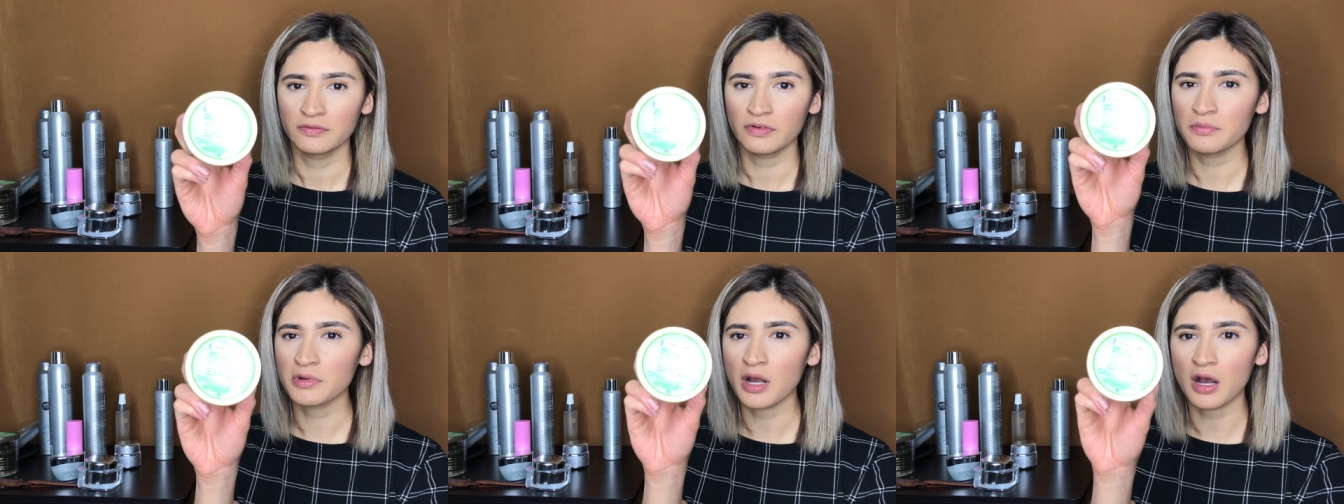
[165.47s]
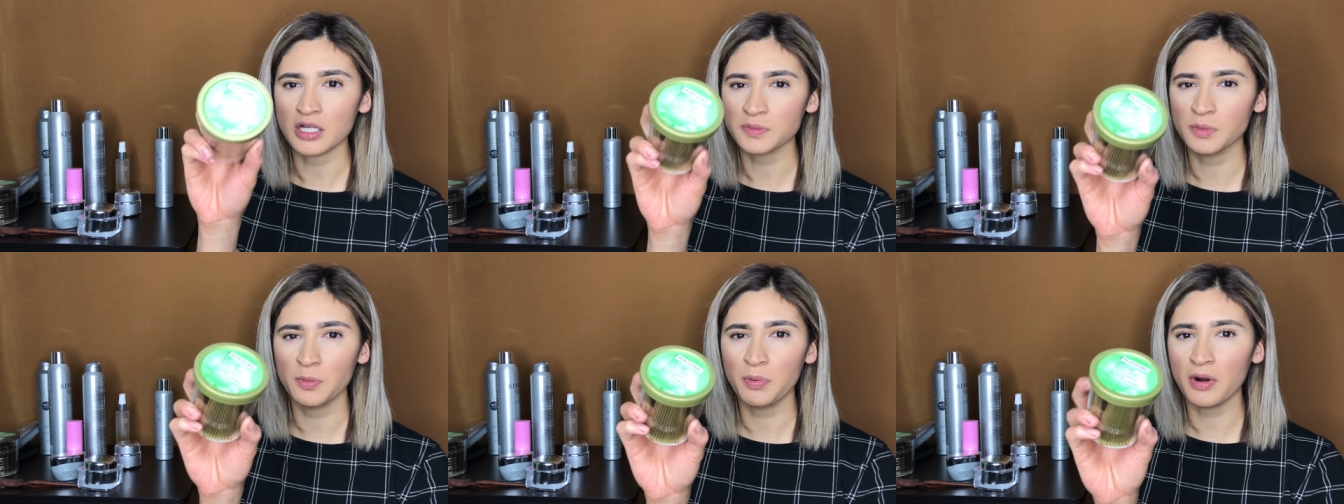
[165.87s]
from
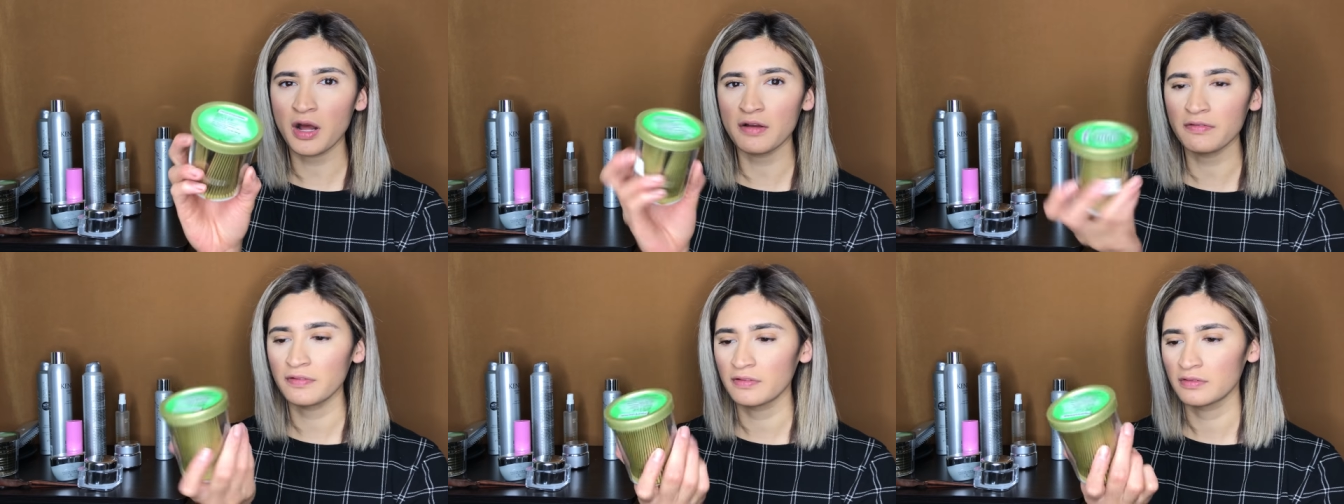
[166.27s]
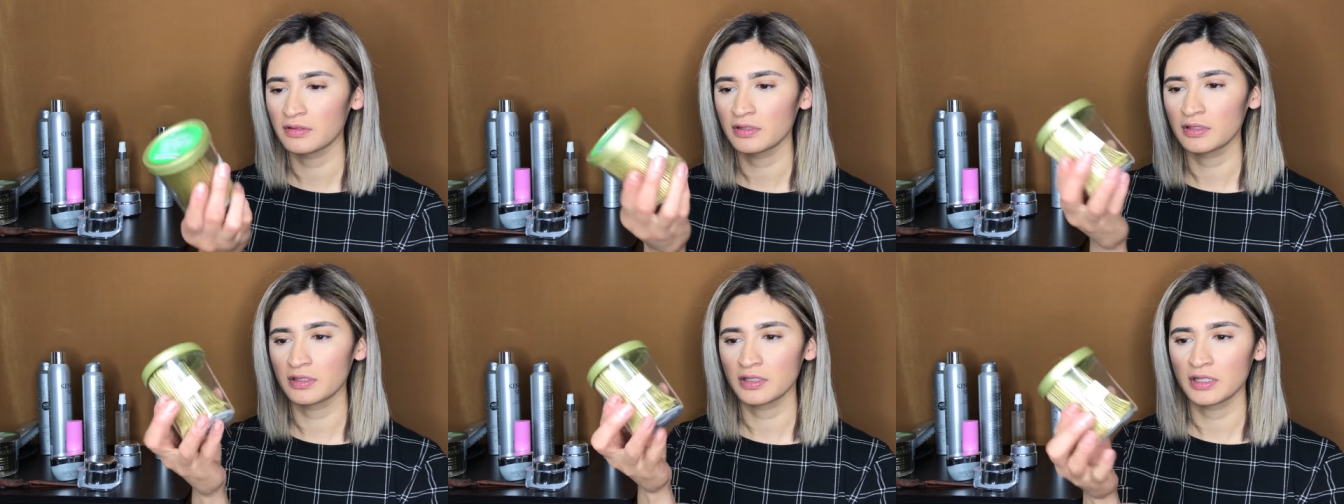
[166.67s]
Cosmoprof.
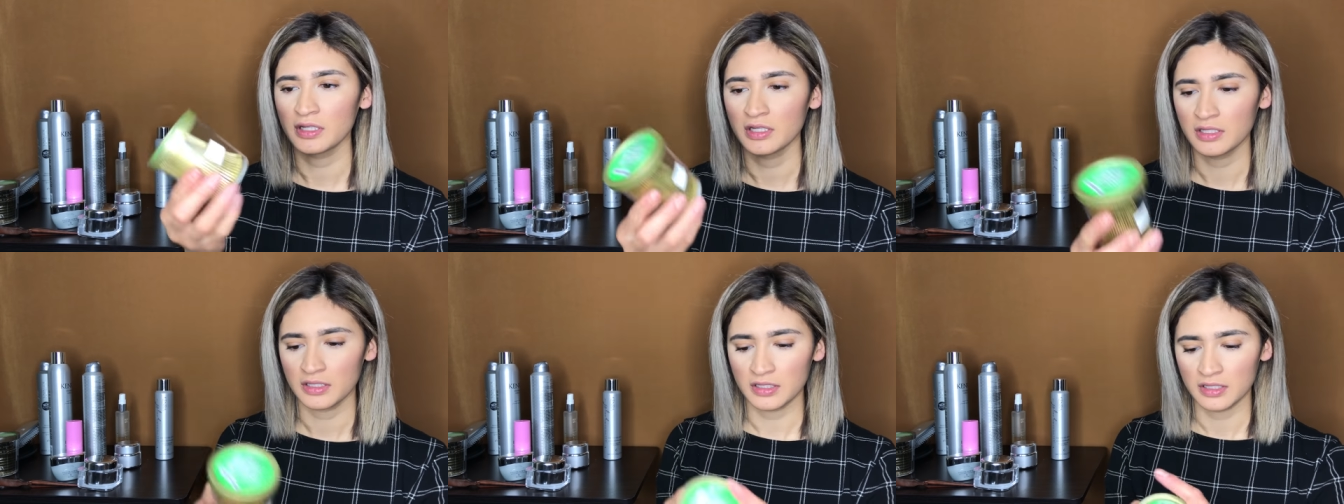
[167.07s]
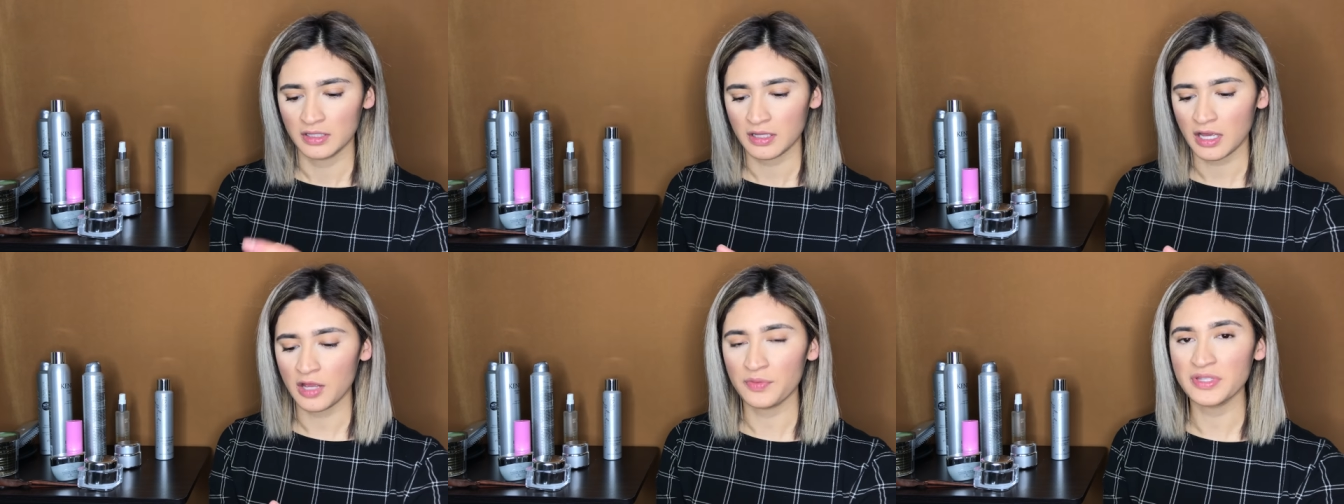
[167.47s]

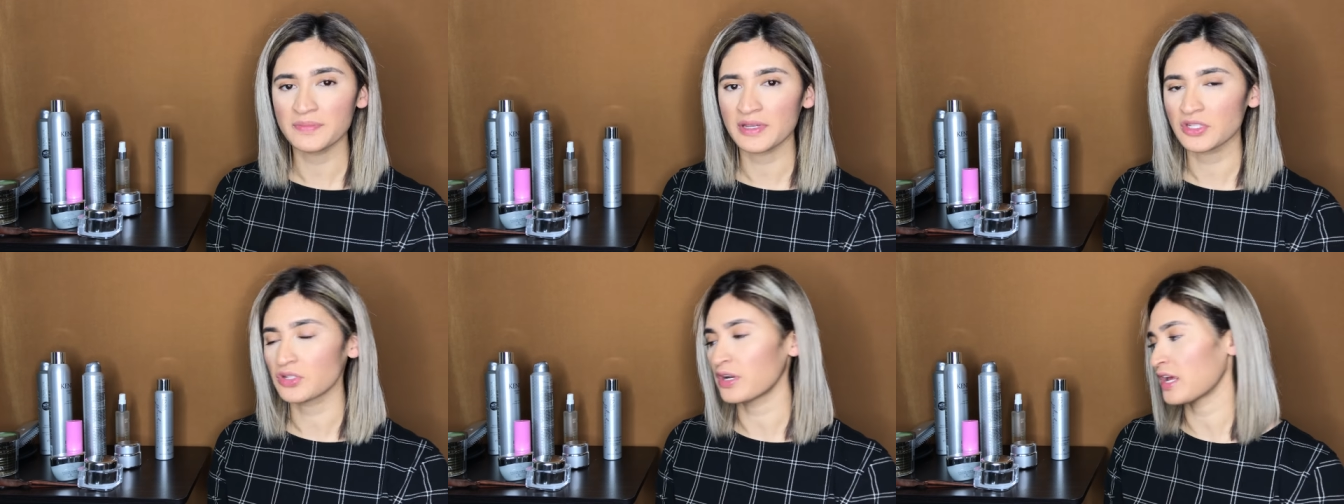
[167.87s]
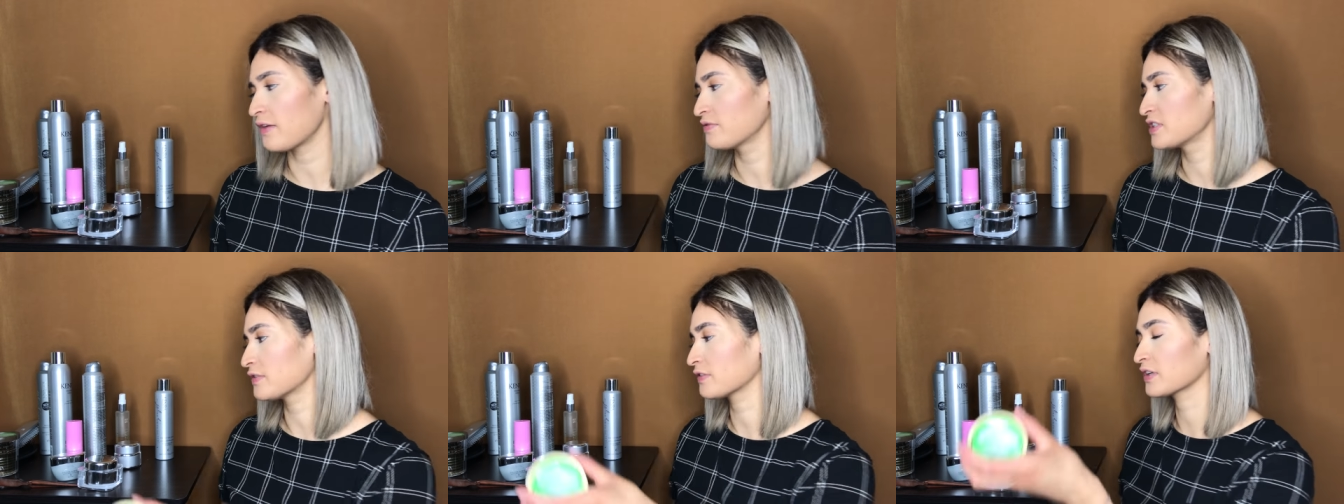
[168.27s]
I always make sure to
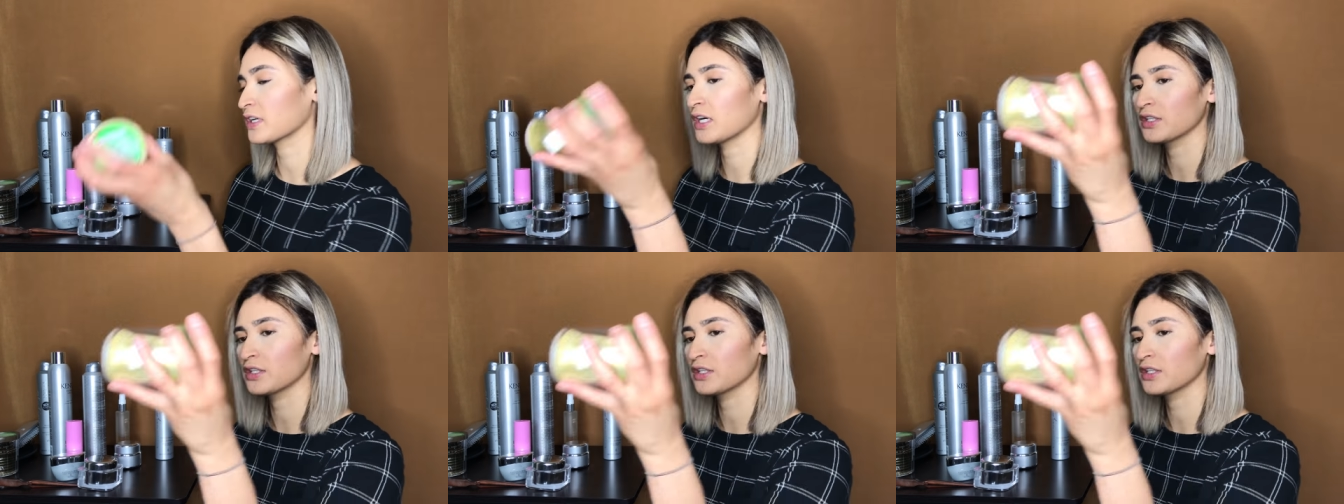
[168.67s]
have different